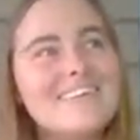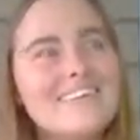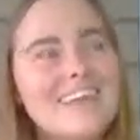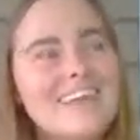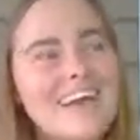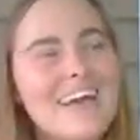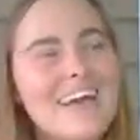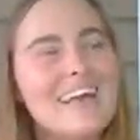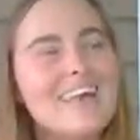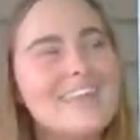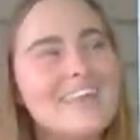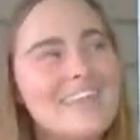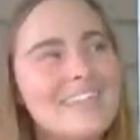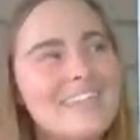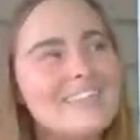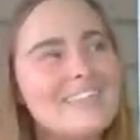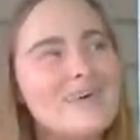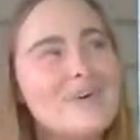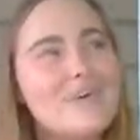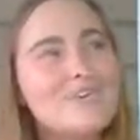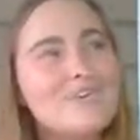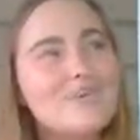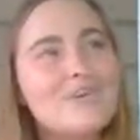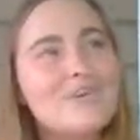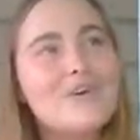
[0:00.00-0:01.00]
yeah, it's
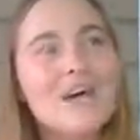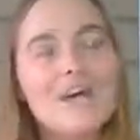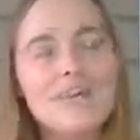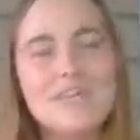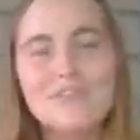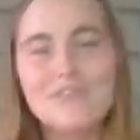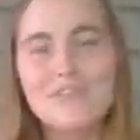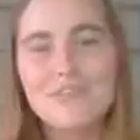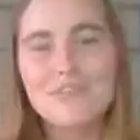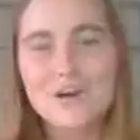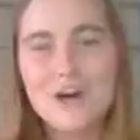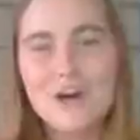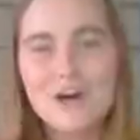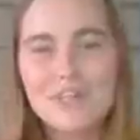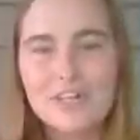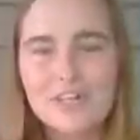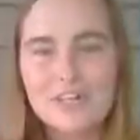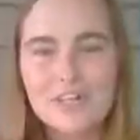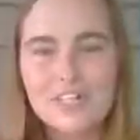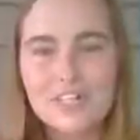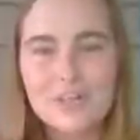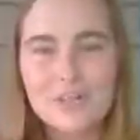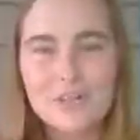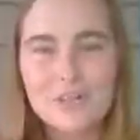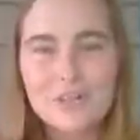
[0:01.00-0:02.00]
also kind of a
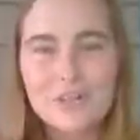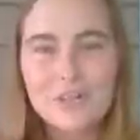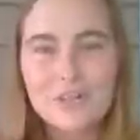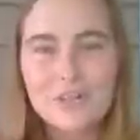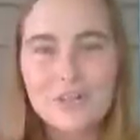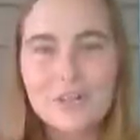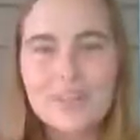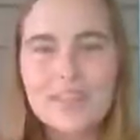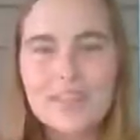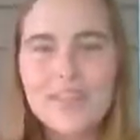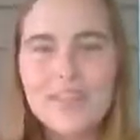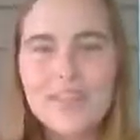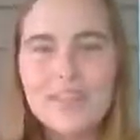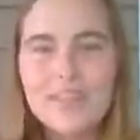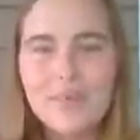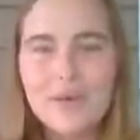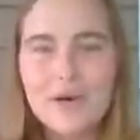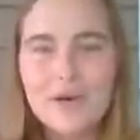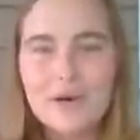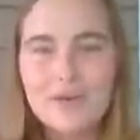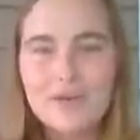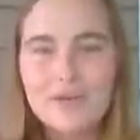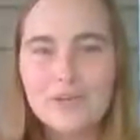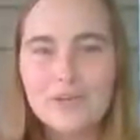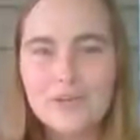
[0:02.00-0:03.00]
connotation when we think
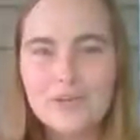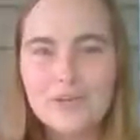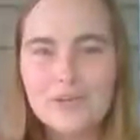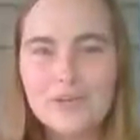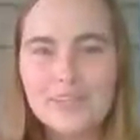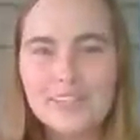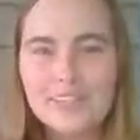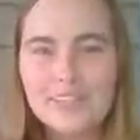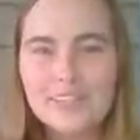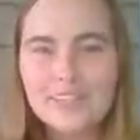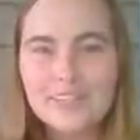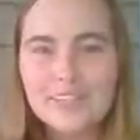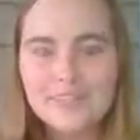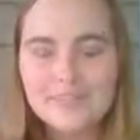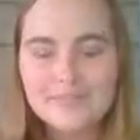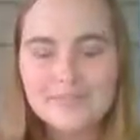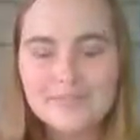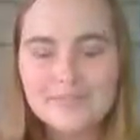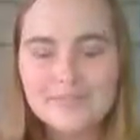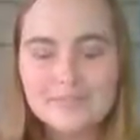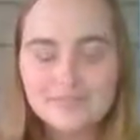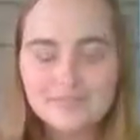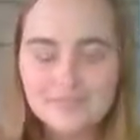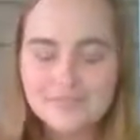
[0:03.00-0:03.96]
about humility.